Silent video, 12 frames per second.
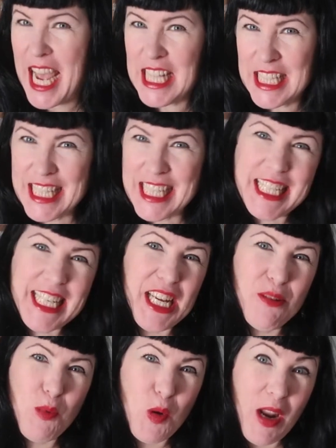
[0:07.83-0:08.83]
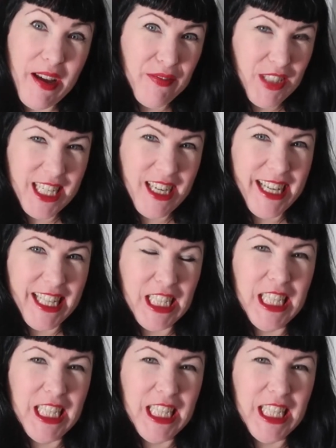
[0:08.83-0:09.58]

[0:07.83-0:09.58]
and sustainable lifestyle.